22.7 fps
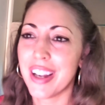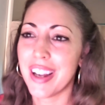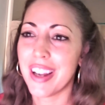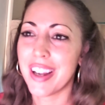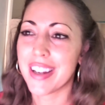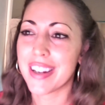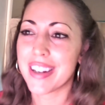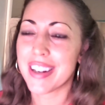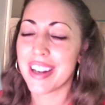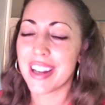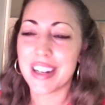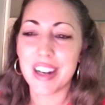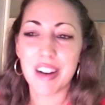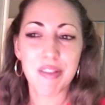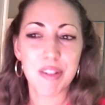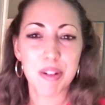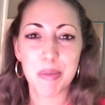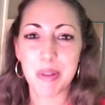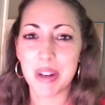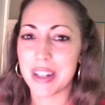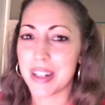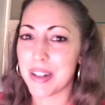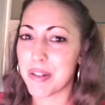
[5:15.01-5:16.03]
Not
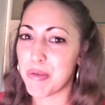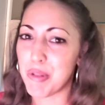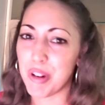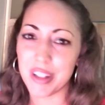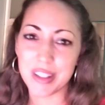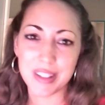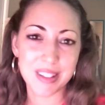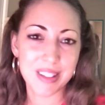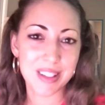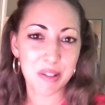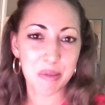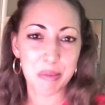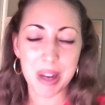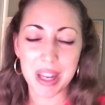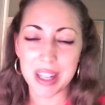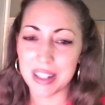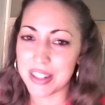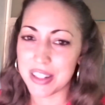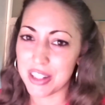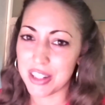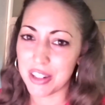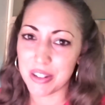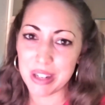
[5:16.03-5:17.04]
everybody wants to
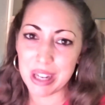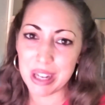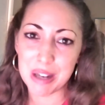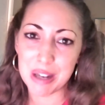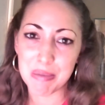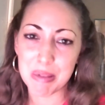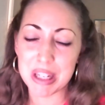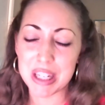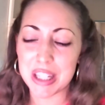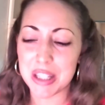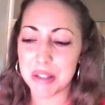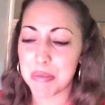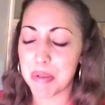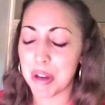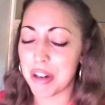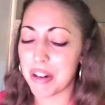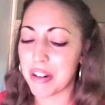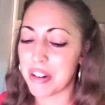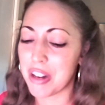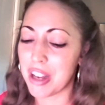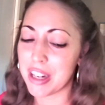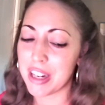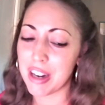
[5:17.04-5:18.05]
manage their diabetes
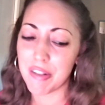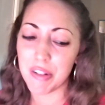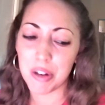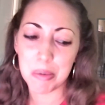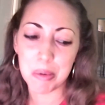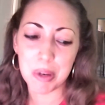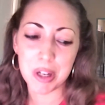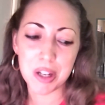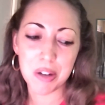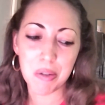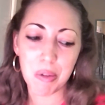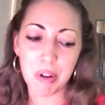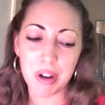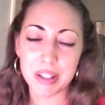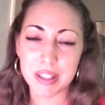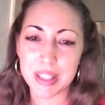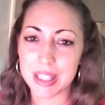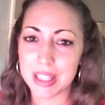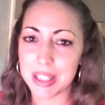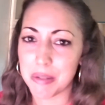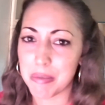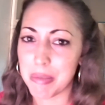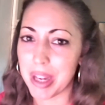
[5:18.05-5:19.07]
better. Not everybody
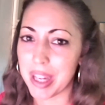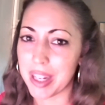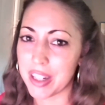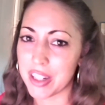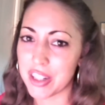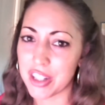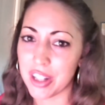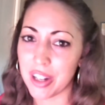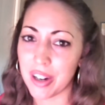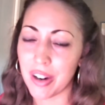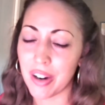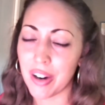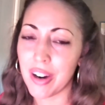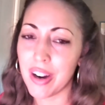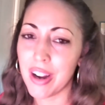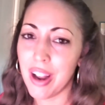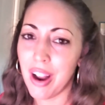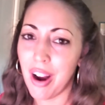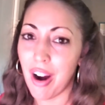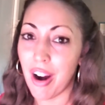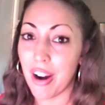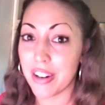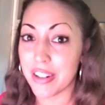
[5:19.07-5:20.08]
wants to manage their
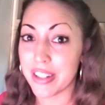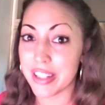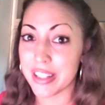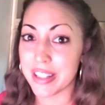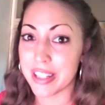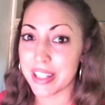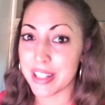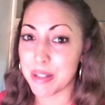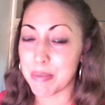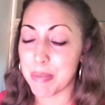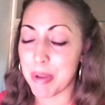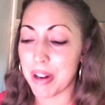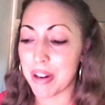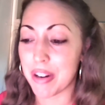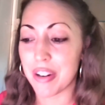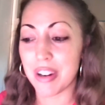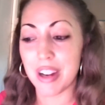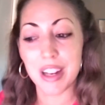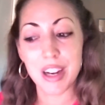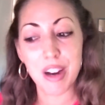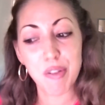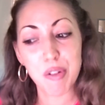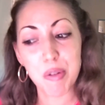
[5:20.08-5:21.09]
heart disease better.
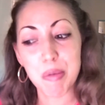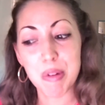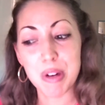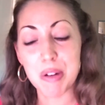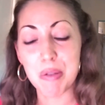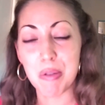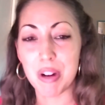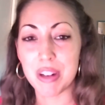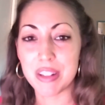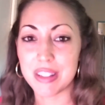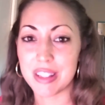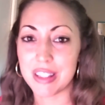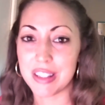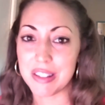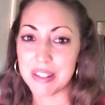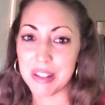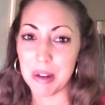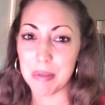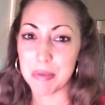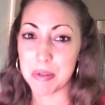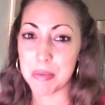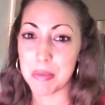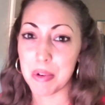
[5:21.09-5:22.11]
Not everybody wants to
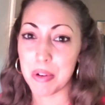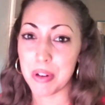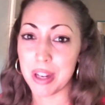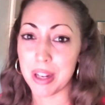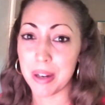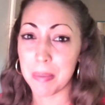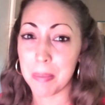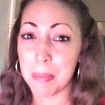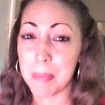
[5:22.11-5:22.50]
stop smoking.